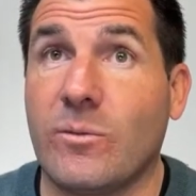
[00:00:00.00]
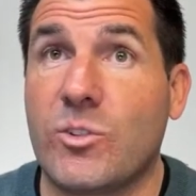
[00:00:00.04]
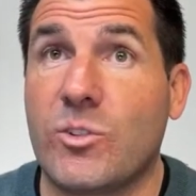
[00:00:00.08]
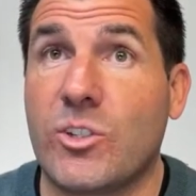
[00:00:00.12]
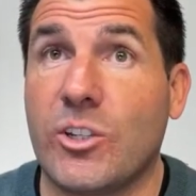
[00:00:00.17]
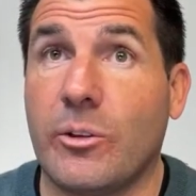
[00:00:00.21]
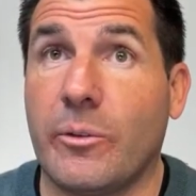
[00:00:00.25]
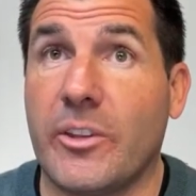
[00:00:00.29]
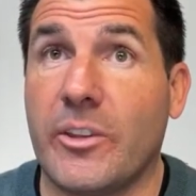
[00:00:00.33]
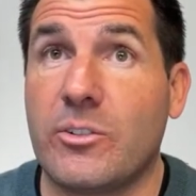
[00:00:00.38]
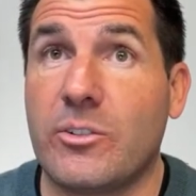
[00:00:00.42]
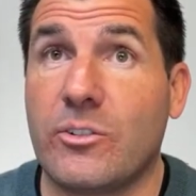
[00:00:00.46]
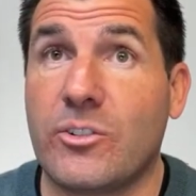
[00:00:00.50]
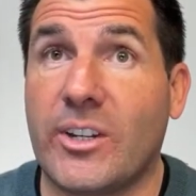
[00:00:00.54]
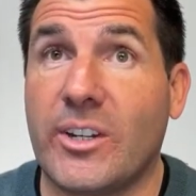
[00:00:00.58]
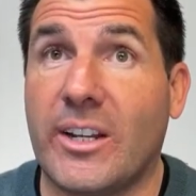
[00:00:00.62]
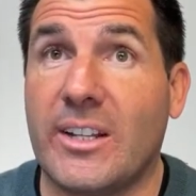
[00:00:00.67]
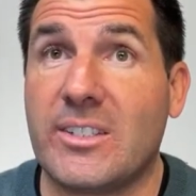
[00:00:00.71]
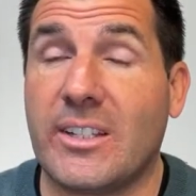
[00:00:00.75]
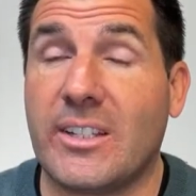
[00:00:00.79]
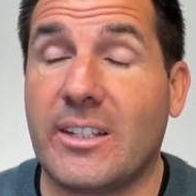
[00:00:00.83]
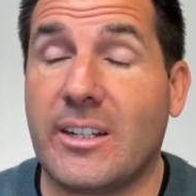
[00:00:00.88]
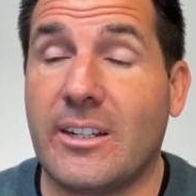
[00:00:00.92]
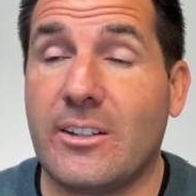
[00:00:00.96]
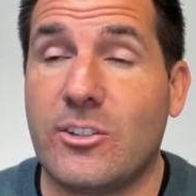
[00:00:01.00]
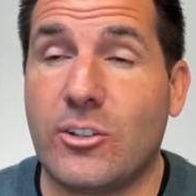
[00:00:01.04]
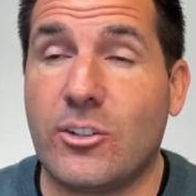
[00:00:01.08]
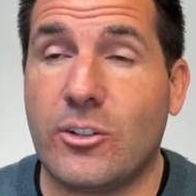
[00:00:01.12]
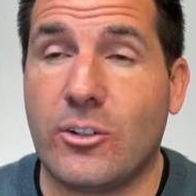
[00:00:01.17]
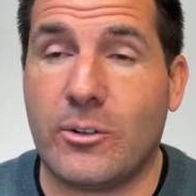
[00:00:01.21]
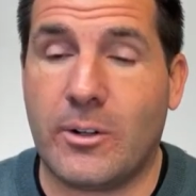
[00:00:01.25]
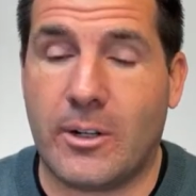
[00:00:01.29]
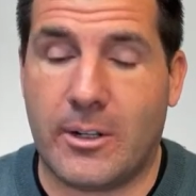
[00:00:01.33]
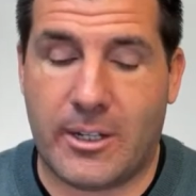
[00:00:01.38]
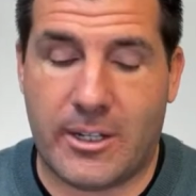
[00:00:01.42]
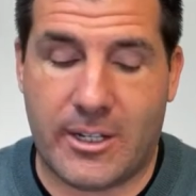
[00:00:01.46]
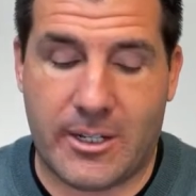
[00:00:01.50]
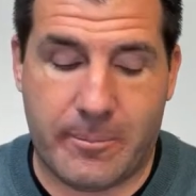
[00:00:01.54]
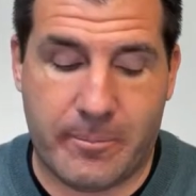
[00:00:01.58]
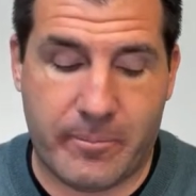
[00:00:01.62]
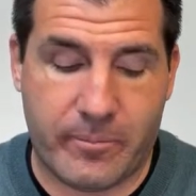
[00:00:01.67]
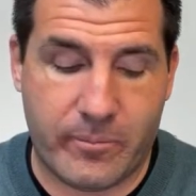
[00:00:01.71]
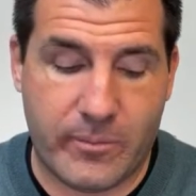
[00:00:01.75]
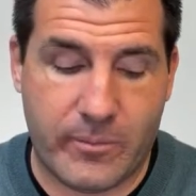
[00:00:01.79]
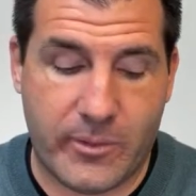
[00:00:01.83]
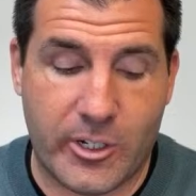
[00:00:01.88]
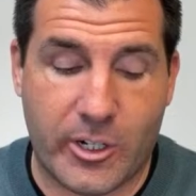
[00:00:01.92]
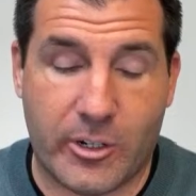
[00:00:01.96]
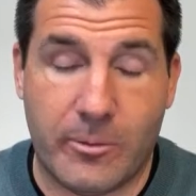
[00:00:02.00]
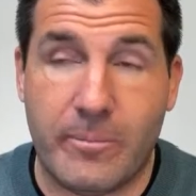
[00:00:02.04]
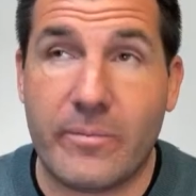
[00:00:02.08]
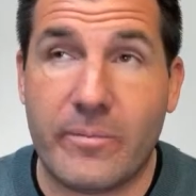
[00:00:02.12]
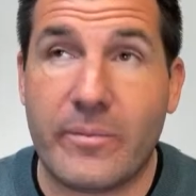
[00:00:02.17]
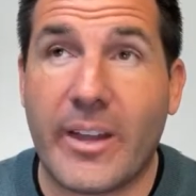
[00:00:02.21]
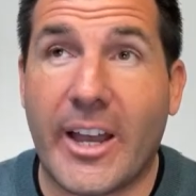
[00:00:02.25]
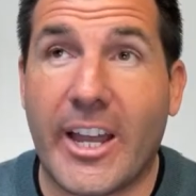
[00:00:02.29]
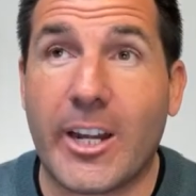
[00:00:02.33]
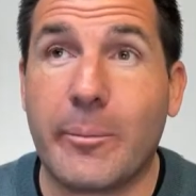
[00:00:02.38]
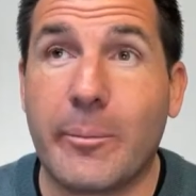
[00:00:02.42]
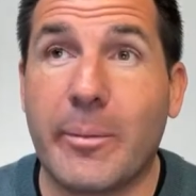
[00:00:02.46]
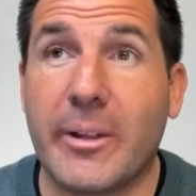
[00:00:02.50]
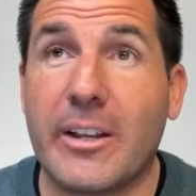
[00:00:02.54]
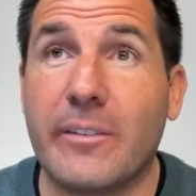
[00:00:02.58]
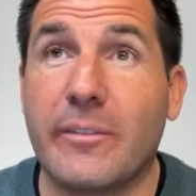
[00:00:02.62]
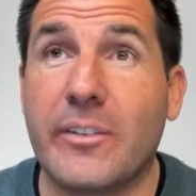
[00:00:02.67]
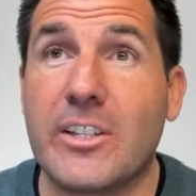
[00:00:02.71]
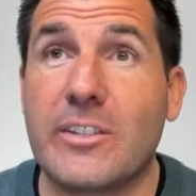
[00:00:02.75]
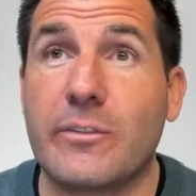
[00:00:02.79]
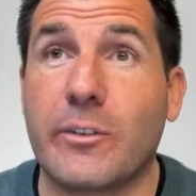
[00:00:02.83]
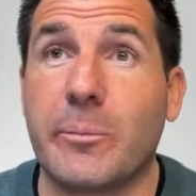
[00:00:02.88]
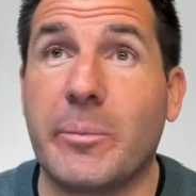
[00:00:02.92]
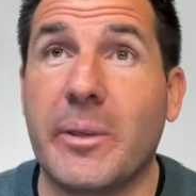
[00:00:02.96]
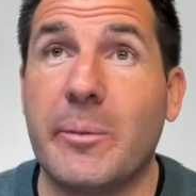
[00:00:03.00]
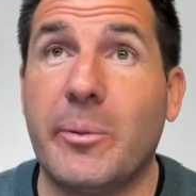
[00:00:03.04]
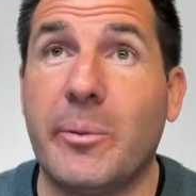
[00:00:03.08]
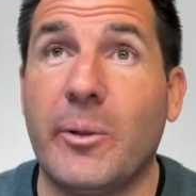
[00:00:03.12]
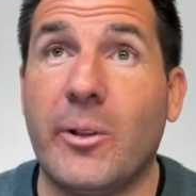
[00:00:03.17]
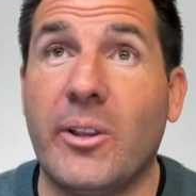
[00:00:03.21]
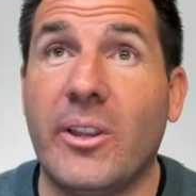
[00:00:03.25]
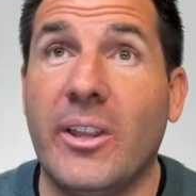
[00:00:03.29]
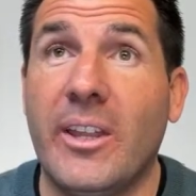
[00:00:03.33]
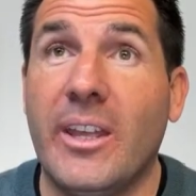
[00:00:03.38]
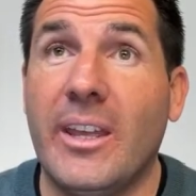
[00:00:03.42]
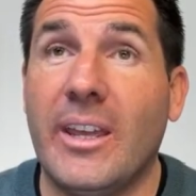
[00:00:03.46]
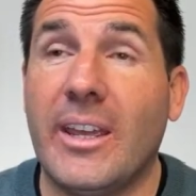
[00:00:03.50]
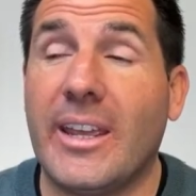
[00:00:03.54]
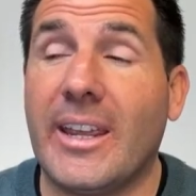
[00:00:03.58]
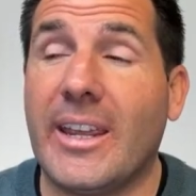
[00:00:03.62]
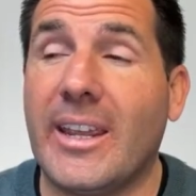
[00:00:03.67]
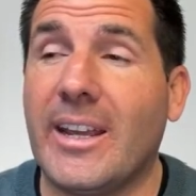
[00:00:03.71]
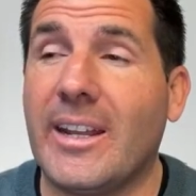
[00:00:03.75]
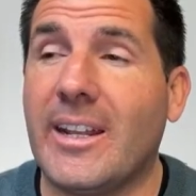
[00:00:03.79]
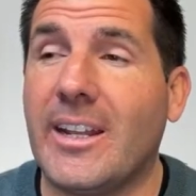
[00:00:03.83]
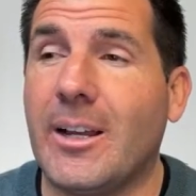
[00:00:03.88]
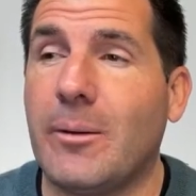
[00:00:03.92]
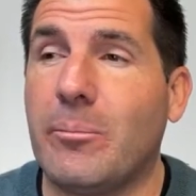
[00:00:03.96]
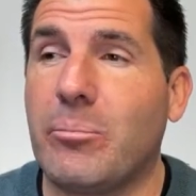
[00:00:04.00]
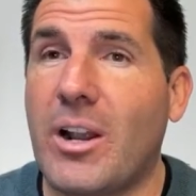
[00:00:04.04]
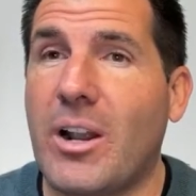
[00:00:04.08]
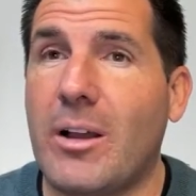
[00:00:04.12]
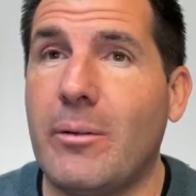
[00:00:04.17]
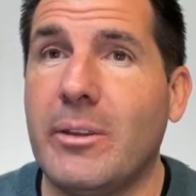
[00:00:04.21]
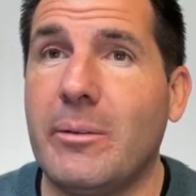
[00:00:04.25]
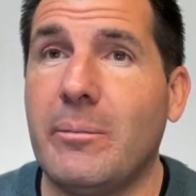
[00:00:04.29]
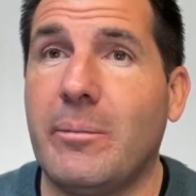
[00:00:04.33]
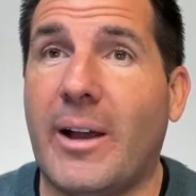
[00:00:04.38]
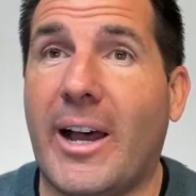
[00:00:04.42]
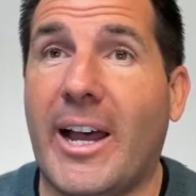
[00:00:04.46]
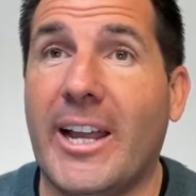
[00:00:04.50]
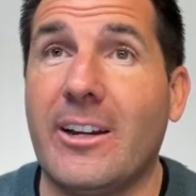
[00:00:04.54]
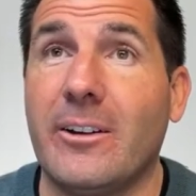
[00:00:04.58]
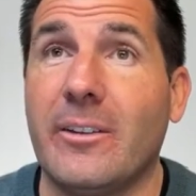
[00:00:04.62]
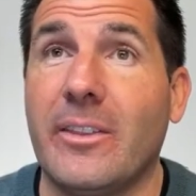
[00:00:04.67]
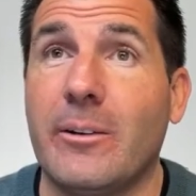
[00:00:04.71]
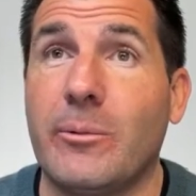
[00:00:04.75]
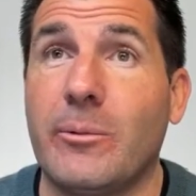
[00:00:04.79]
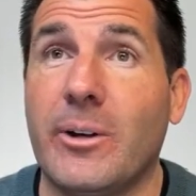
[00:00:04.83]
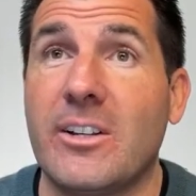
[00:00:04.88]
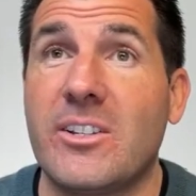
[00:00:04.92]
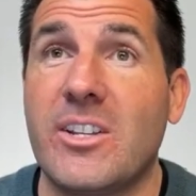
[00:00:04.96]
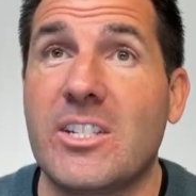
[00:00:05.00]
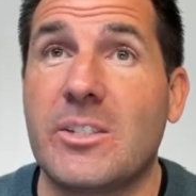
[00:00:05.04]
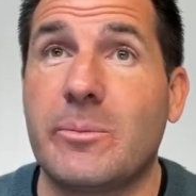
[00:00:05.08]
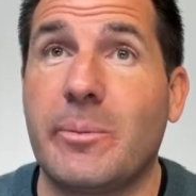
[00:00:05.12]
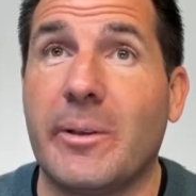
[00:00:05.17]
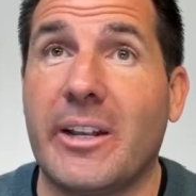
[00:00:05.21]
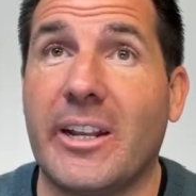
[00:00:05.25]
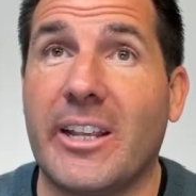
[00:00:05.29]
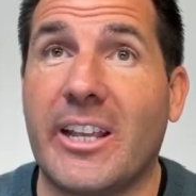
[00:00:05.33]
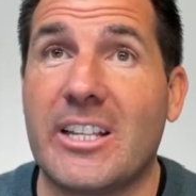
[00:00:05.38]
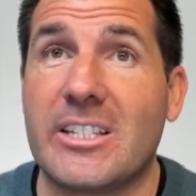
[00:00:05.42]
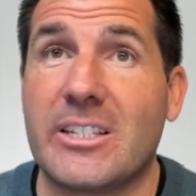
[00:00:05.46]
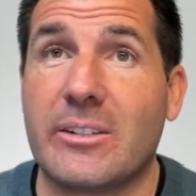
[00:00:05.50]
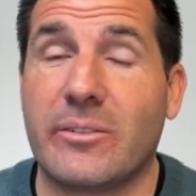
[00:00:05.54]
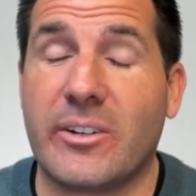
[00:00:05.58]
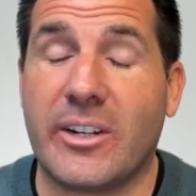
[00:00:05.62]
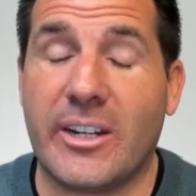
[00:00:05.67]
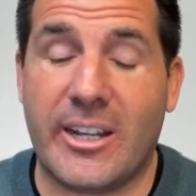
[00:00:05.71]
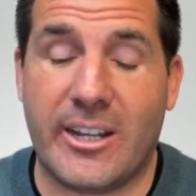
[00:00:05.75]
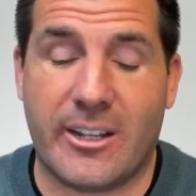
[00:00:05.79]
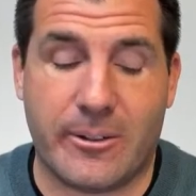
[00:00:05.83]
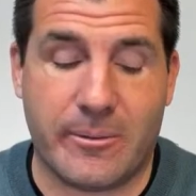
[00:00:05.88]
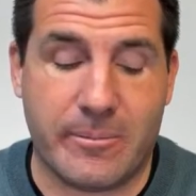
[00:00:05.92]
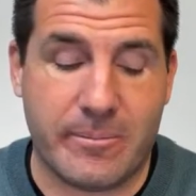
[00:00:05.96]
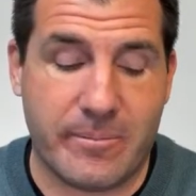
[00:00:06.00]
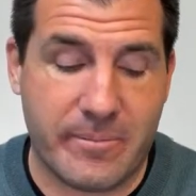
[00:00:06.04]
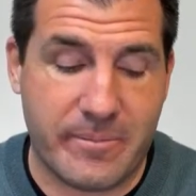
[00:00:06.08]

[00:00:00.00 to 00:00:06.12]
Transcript: So this will translate into, um, you know, higher benefits for people, and uh, probably higher than we're anticipating as of right now.